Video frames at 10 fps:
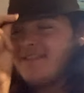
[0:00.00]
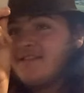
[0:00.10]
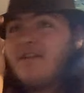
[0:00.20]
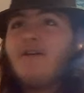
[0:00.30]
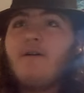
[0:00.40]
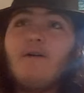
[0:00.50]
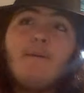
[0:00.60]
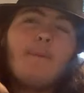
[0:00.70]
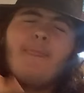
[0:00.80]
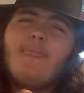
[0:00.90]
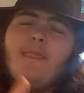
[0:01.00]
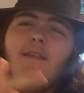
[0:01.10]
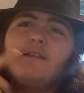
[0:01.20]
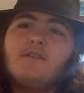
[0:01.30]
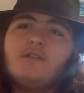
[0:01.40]
so
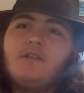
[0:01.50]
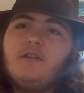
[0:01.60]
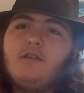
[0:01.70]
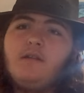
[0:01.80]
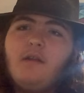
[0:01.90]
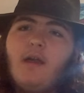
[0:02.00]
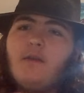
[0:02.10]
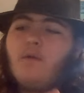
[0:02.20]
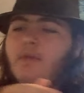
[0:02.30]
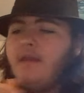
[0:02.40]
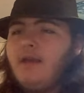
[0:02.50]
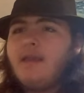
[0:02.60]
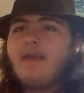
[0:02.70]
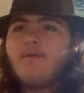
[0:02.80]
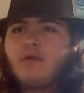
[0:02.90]
she, I don't think I
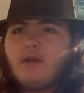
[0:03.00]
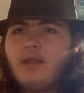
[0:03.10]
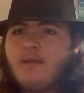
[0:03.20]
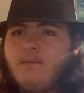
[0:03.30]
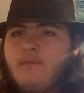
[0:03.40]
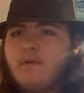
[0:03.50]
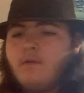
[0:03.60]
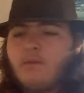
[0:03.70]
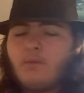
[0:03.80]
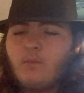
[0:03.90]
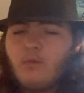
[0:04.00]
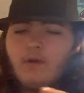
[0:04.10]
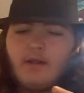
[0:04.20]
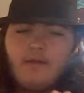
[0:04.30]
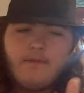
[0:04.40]
gave her a name, you know, the wood
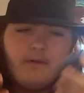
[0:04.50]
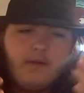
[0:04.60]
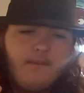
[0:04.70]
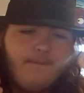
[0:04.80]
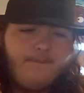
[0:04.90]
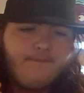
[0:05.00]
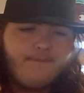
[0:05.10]
elf. Um,